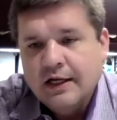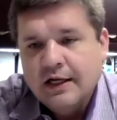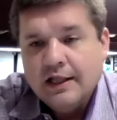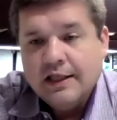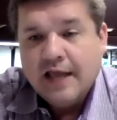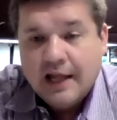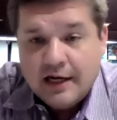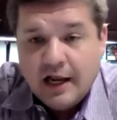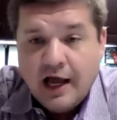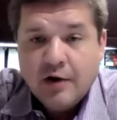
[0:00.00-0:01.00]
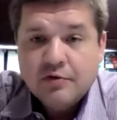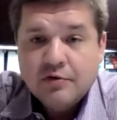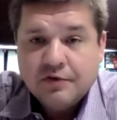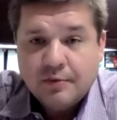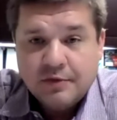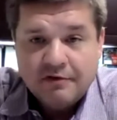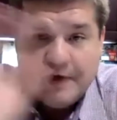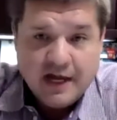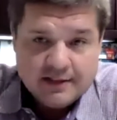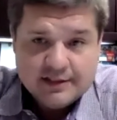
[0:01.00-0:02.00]
Then out from the
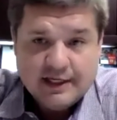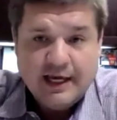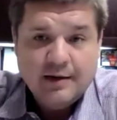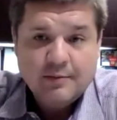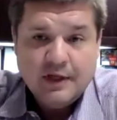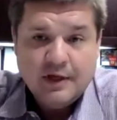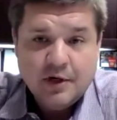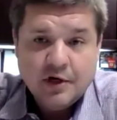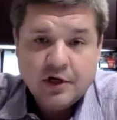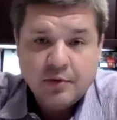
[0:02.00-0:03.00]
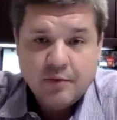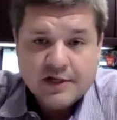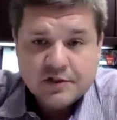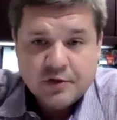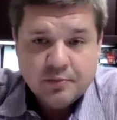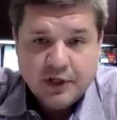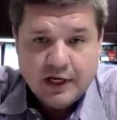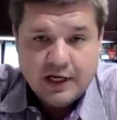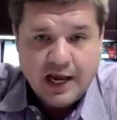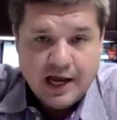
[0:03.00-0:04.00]
feds came the American Rescue
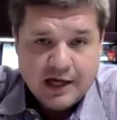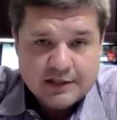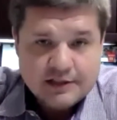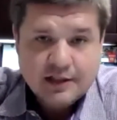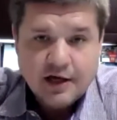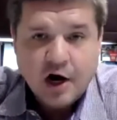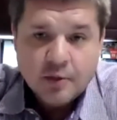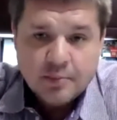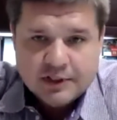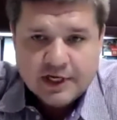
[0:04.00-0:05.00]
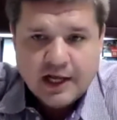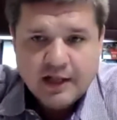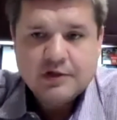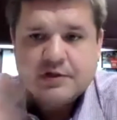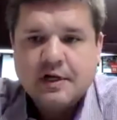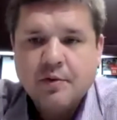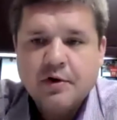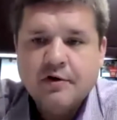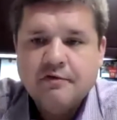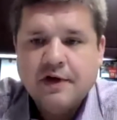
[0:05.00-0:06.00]
Plan Act, the ARPA dollars that
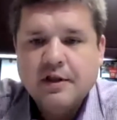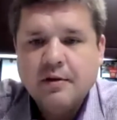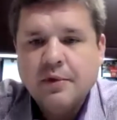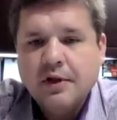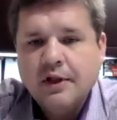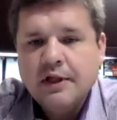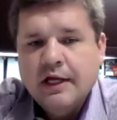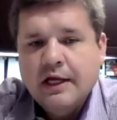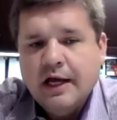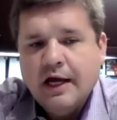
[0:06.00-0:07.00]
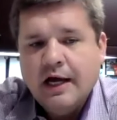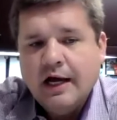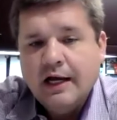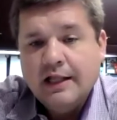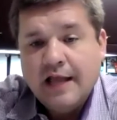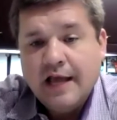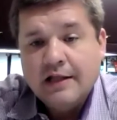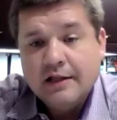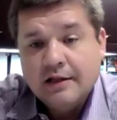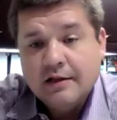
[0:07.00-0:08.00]
were available, and that
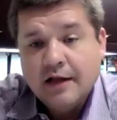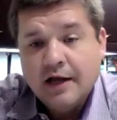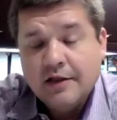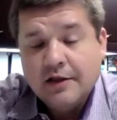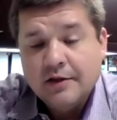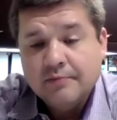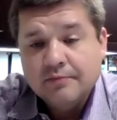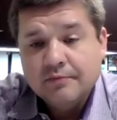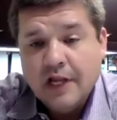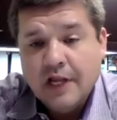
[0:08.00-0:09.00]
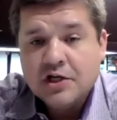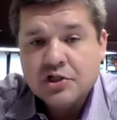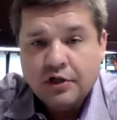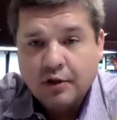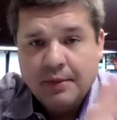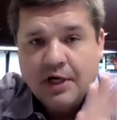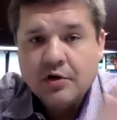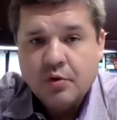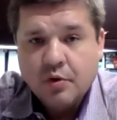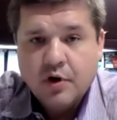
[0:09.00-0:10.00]
the National
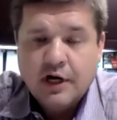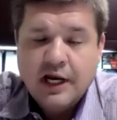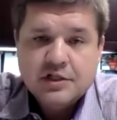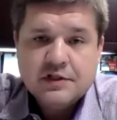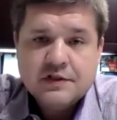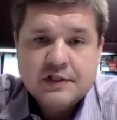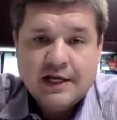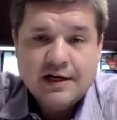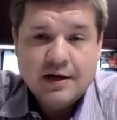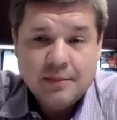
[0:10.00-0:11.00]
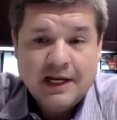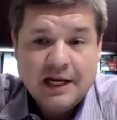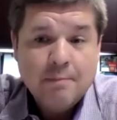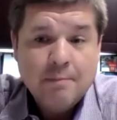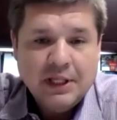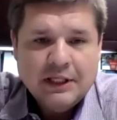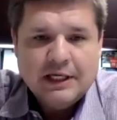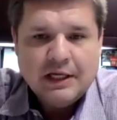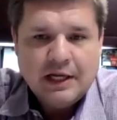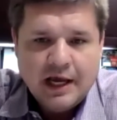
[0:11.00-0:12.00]
AmeriCorps agency ended up getting $1
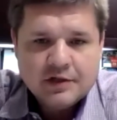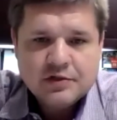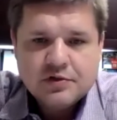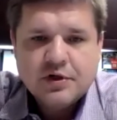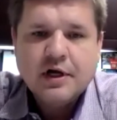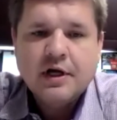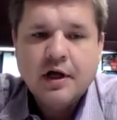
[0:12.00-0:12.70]
billion extra